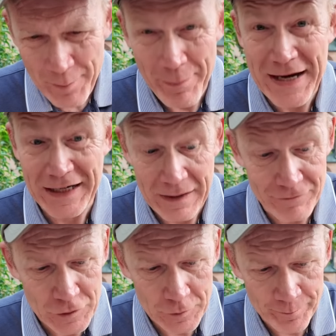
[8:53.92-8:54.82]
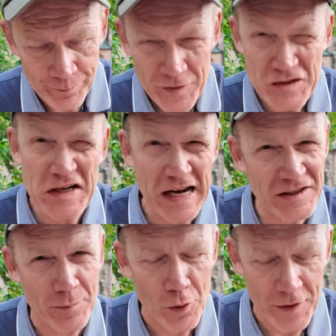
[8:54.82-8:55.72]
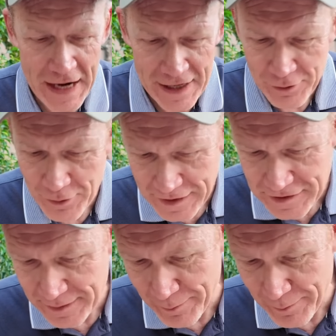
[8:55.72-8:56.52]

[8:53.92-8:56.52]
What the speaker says: Betty loves them. She likes them more than I do, honestly.